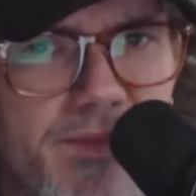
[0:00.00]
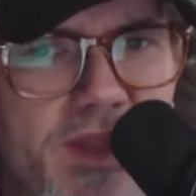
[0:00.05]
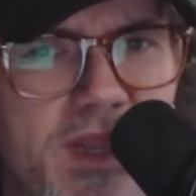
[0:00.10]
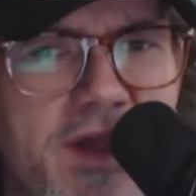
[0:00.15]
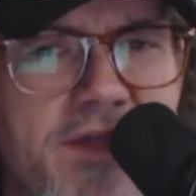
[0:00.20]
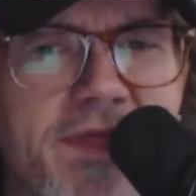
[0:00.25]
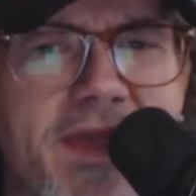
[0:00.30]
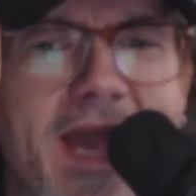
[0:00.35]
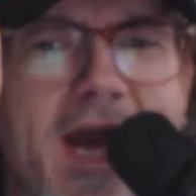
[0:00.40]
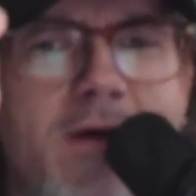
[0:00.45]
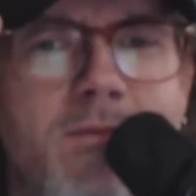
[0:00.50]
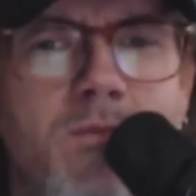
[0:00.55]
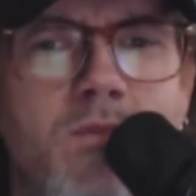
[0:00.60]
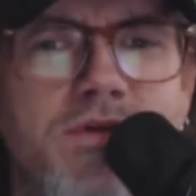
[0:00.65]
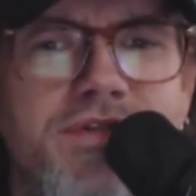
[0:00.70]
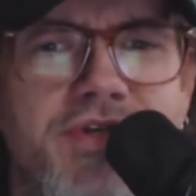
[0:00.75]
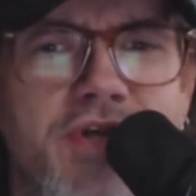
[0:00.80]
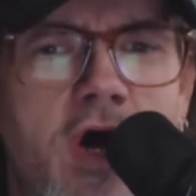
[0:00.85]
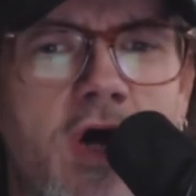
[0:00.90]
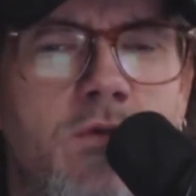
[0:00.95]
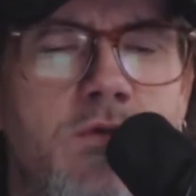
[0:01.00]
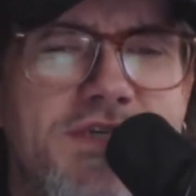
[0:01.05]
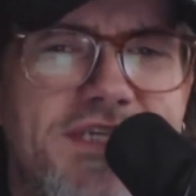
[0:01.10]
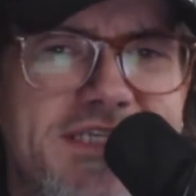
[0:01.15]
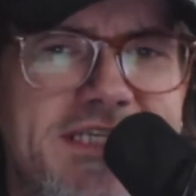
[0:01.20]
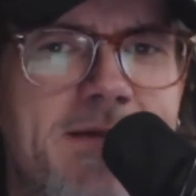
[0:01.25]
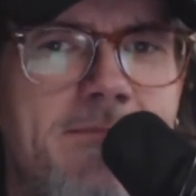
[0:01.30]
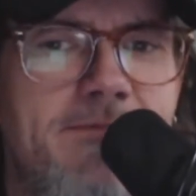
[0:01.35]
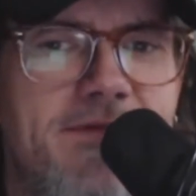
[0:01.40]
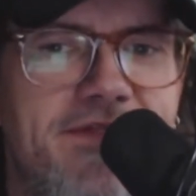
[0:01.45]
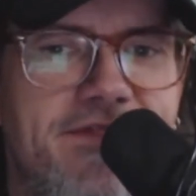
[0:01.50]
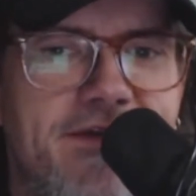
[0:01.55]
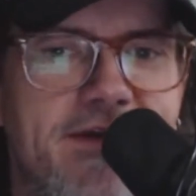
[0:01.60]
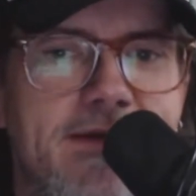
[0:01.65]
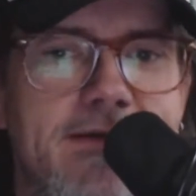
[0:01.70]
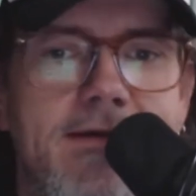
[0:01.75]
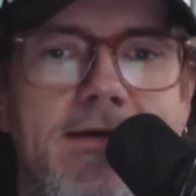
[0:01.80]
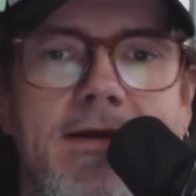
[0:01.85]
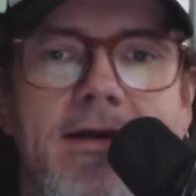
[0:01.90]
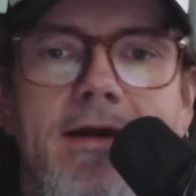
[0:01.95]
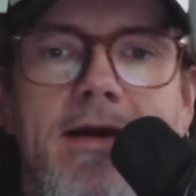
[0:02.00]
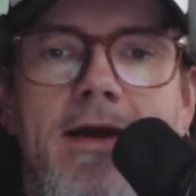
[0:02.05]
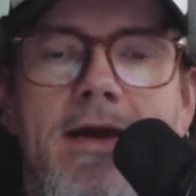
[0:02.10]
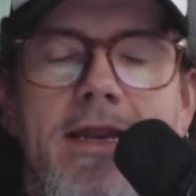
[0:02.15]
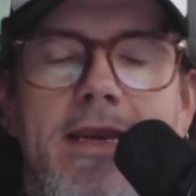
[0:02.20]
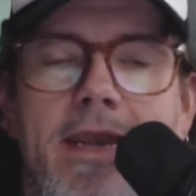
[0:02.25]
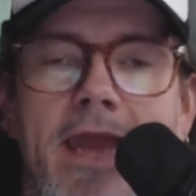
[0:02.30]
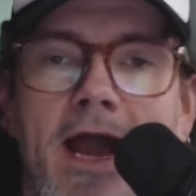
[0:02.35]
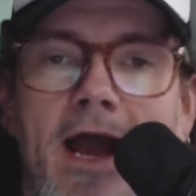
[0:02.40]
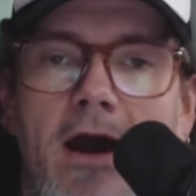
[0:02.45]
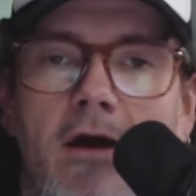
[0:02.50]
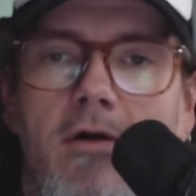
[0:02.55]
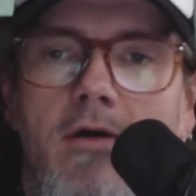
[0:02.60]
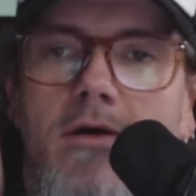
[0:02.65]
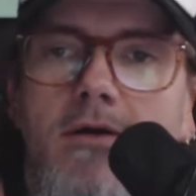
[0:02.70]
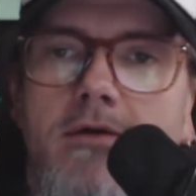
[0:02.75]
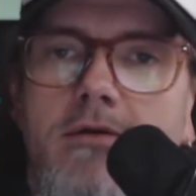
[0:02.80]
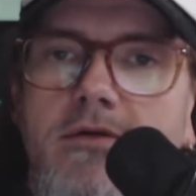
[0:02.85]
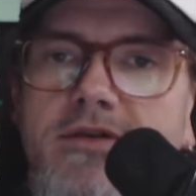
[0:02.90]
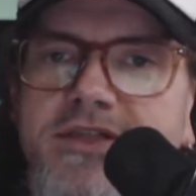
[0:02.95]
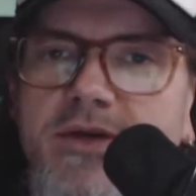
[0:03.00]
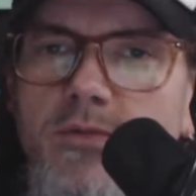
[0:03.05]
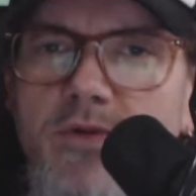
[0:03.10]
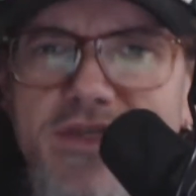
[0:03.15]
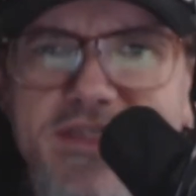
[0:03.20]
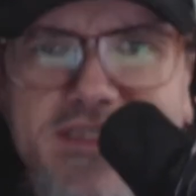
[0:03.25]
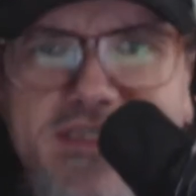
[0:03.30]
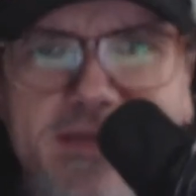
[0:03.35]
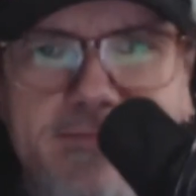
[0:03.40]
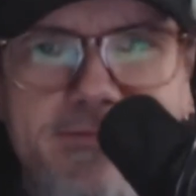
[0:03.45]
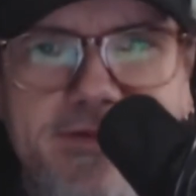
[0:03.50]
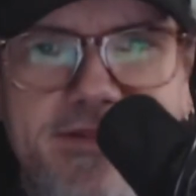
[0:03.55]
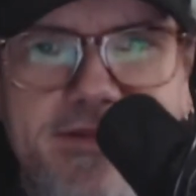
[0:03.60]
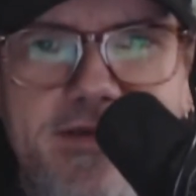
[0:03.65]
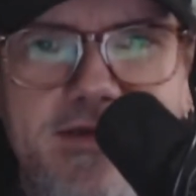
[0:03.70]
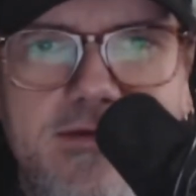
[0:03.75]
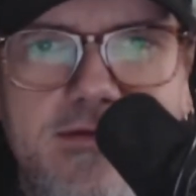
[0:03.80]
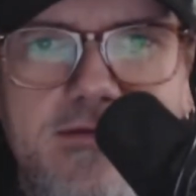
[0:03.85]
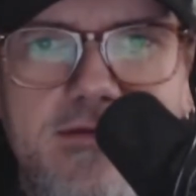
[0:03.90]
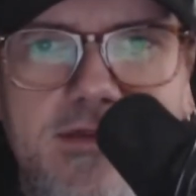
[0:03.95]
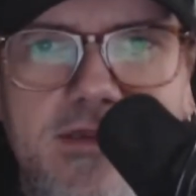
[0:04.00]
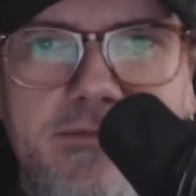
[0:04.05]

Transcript: The album was called With Sympathy. Now, is it With Sympathy?